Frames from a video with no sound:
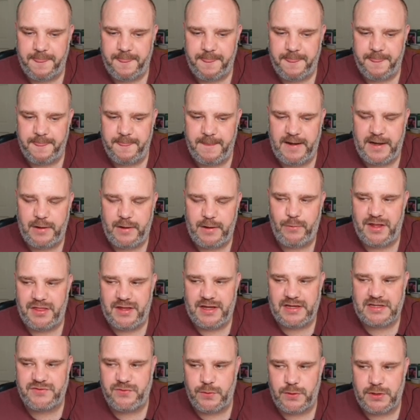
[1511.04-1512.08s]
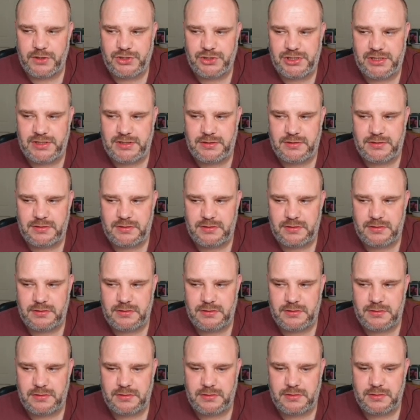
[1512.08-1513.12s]
Anyway, thanks for watching.
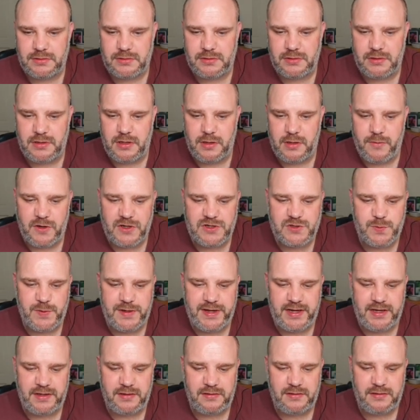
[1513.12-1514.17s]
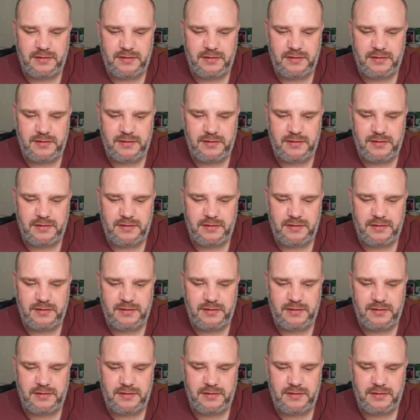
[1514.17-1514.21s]
I'm IceMan.